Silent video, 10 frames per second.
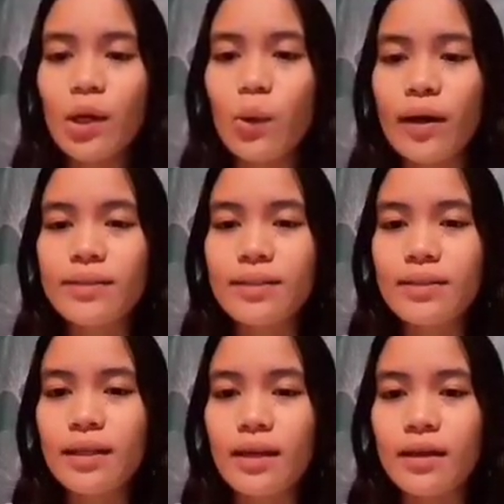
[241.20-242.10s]
the
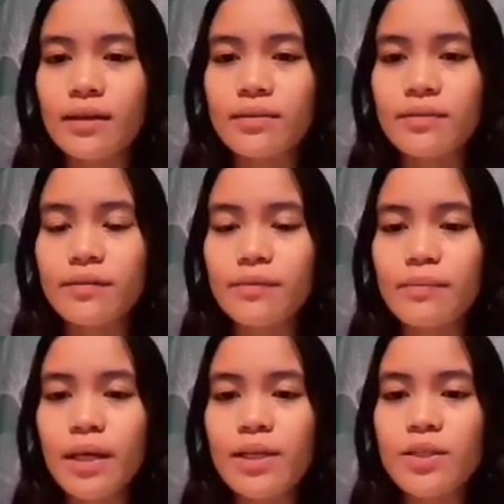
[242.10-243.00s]
quantity of
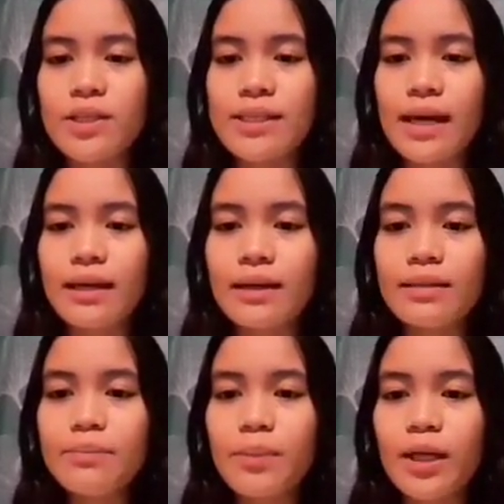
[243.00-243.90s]
major
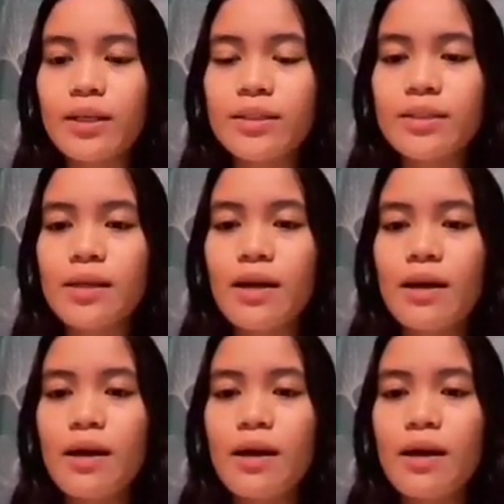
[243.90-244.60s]
second plus